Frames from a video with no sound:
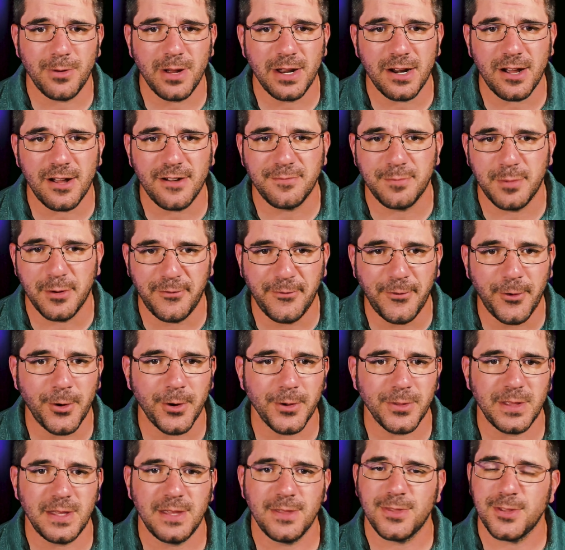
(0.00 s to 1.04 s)
off before,
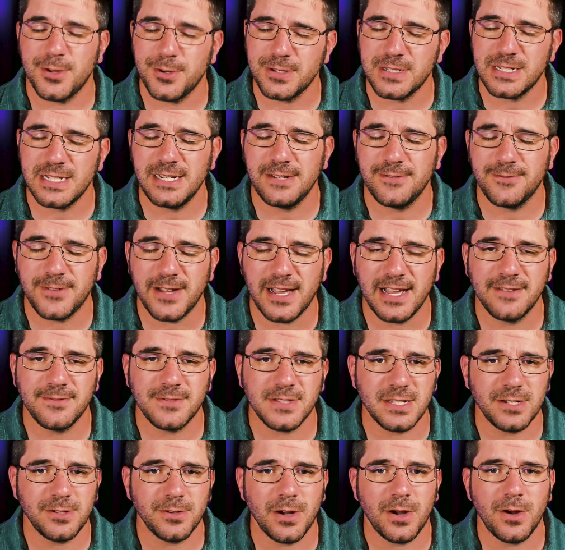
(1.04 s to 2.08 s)
the 1350
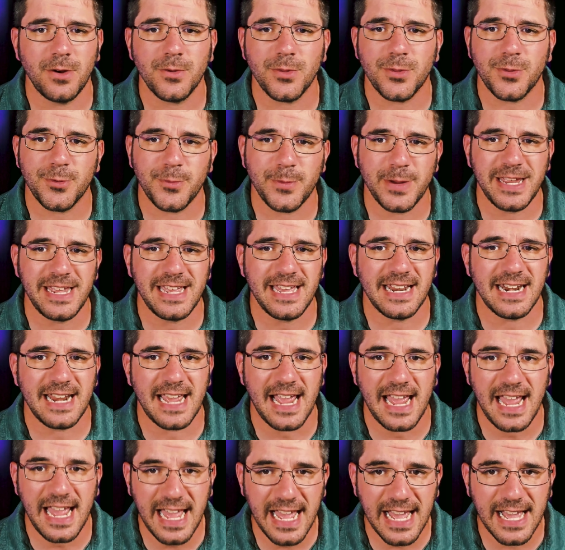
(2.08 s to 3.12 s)

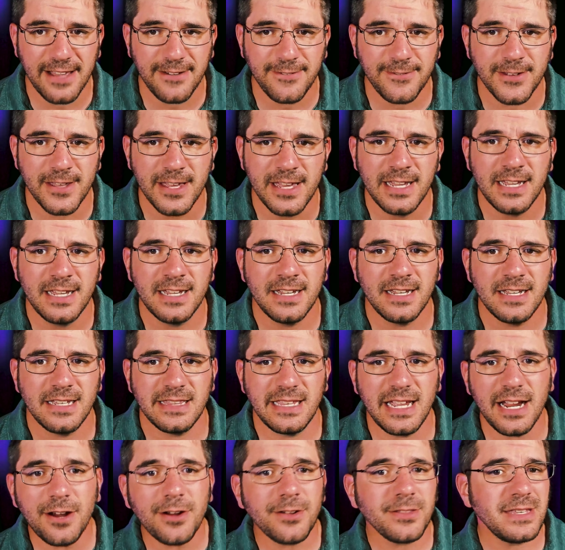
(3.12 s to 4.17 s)
3.5,
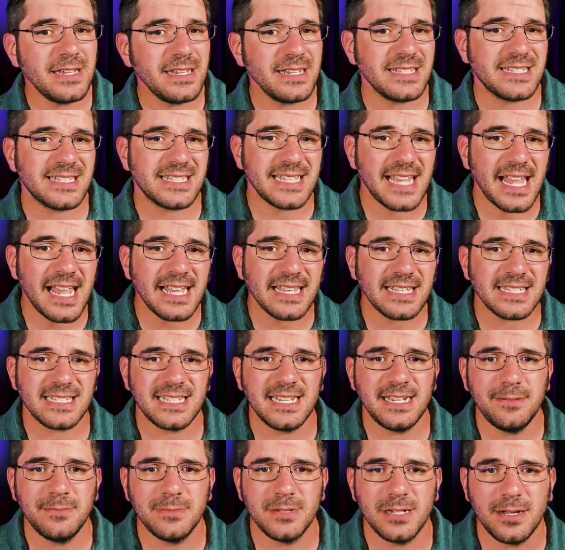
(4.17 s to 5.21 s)
they are the exact
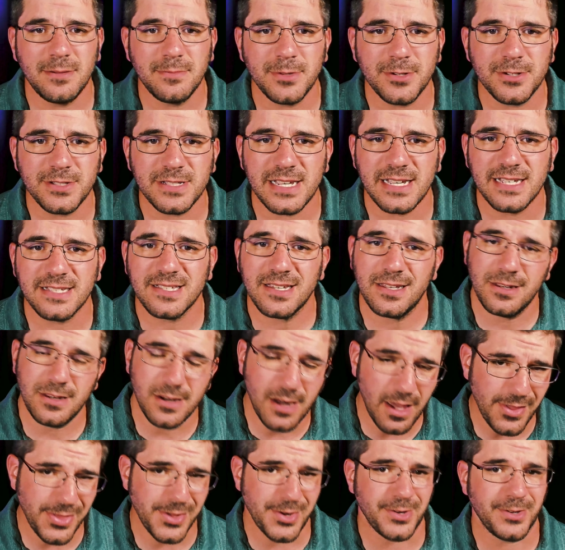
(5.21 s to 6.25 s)
same numbers as
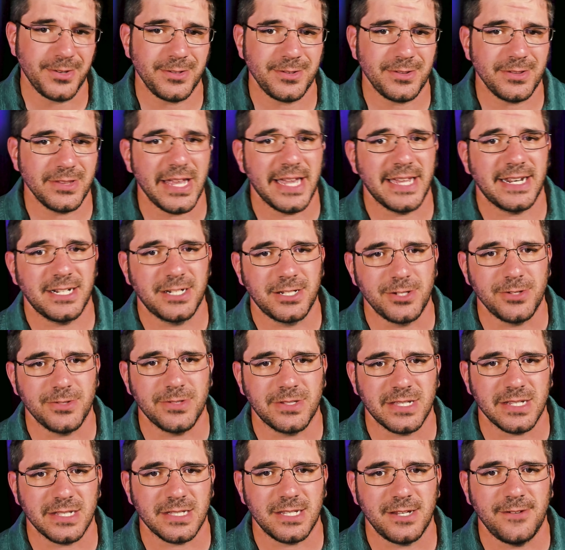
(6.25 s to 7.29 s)
another Latitude
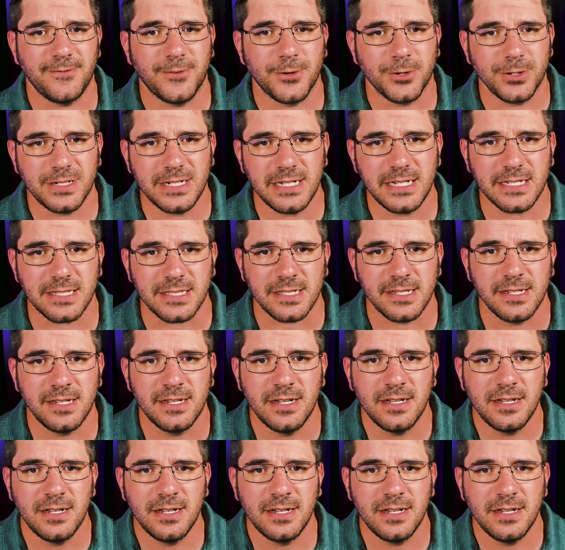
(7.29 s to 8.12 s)
64 disc.